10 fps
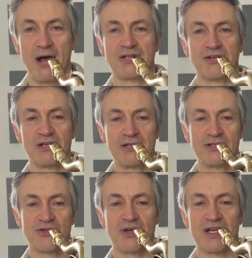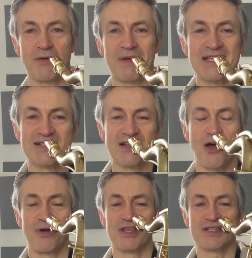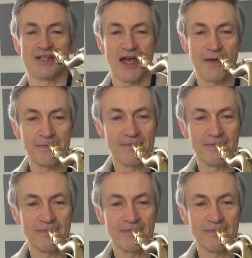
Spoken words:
do it a bit slower this time.